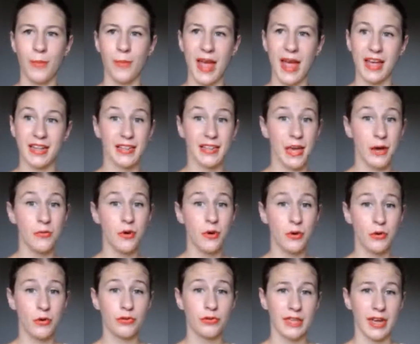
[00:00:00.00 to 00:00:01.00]
and they were
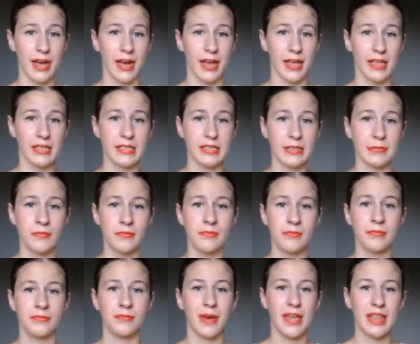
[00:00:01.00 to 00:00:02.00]
all nice
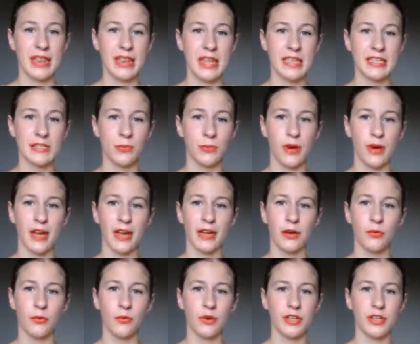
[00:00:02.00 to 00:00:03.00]
but this
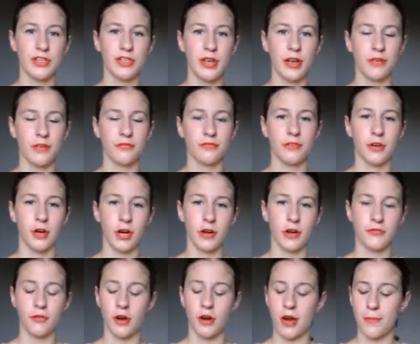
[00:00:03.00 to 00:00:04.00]
one was a
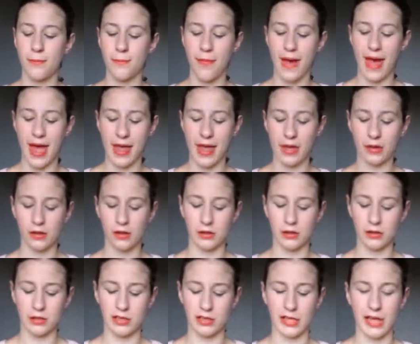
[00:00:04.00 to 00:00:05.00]
very, very
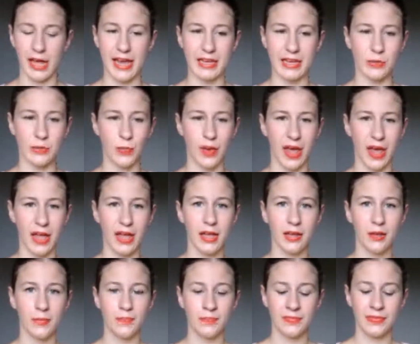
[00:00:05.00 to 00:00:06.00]
pale light
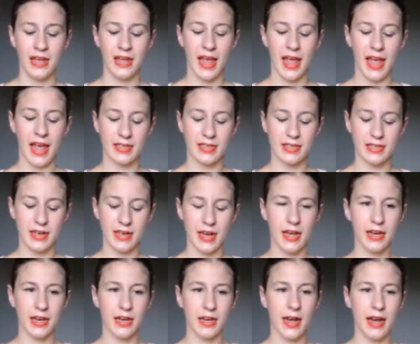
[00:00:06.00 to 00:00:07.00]
pink and
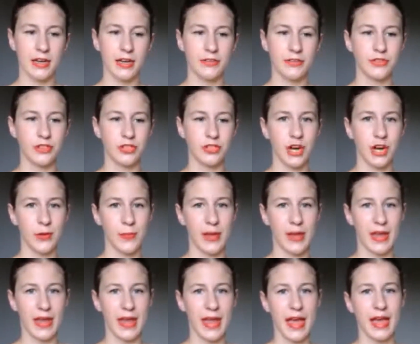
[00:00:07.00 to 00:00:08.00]
it kind of struck
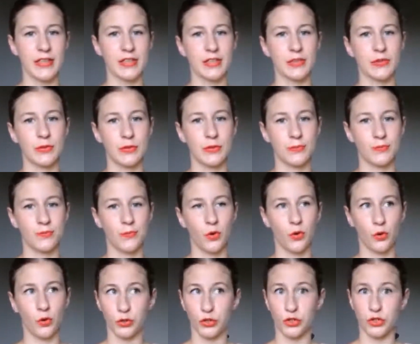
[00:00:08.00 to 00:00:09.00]
me as
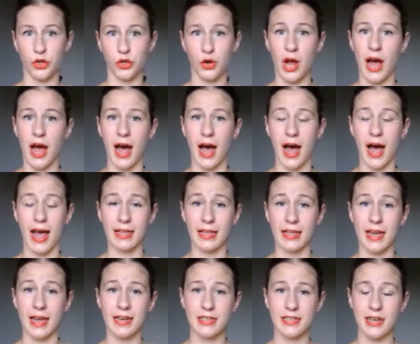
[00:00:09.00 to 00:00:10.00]
also a
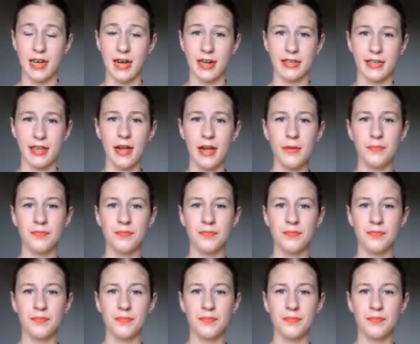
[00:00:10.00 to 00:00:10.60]
highlight color.